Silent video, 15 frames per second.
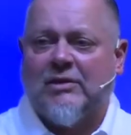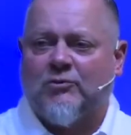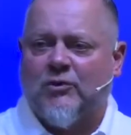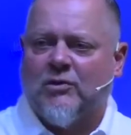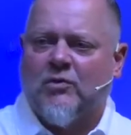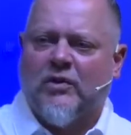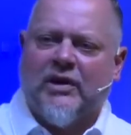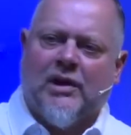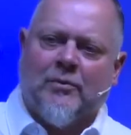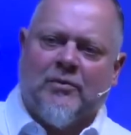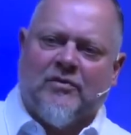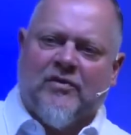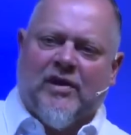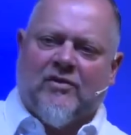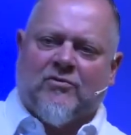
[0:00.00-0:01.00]
Real quick, how many of
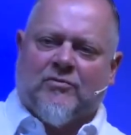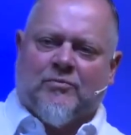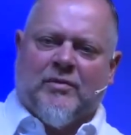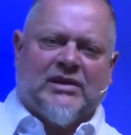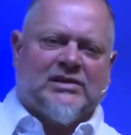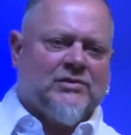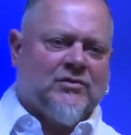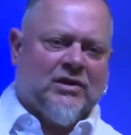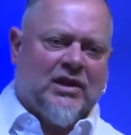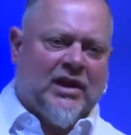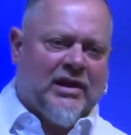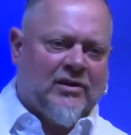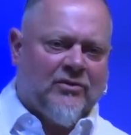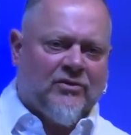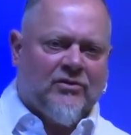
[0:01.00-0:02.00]
you have a mess of a
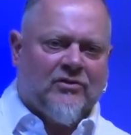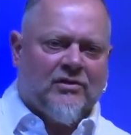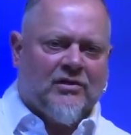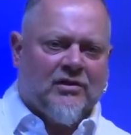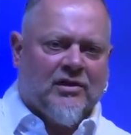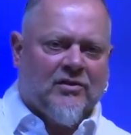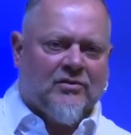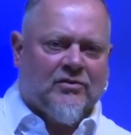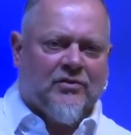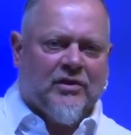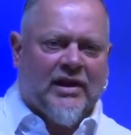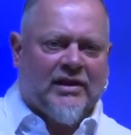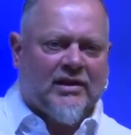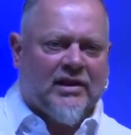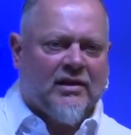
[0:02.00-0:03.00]
life? You ever feel
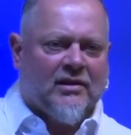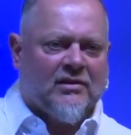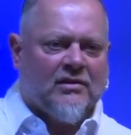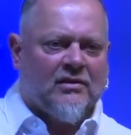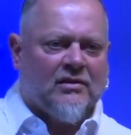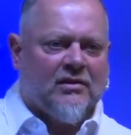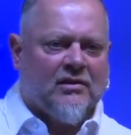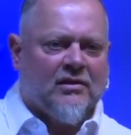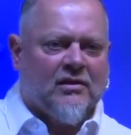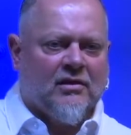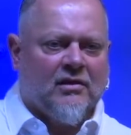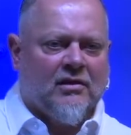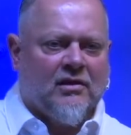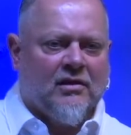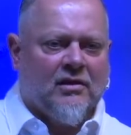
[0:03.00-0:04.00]
like that?
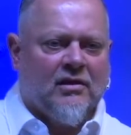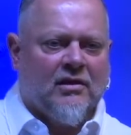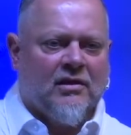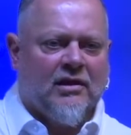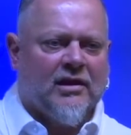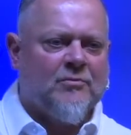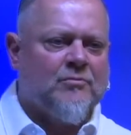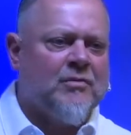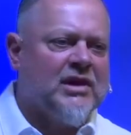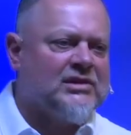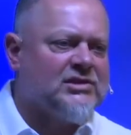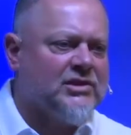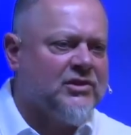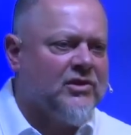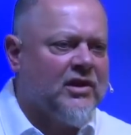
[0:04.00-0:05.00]
You got a mess
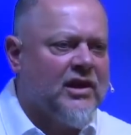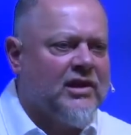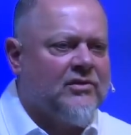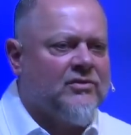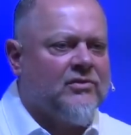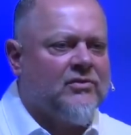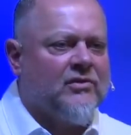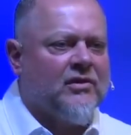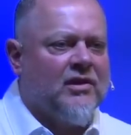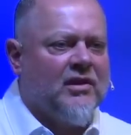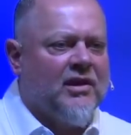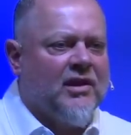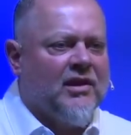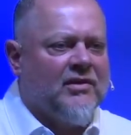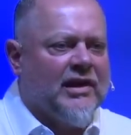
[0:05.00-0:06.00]
in your life?
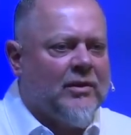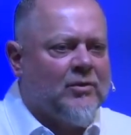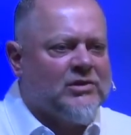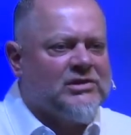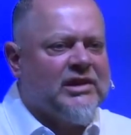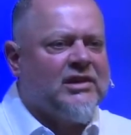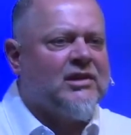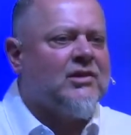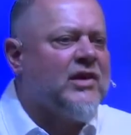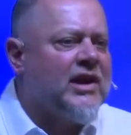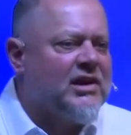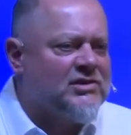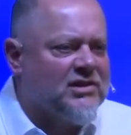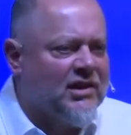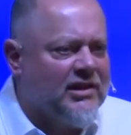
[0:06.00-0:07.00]
Then I would say
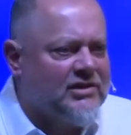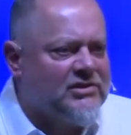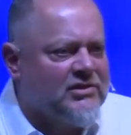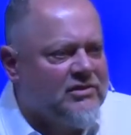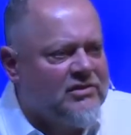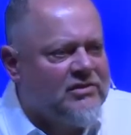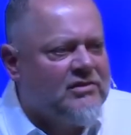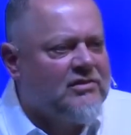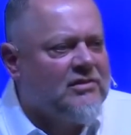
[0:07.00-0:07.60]
congratulations.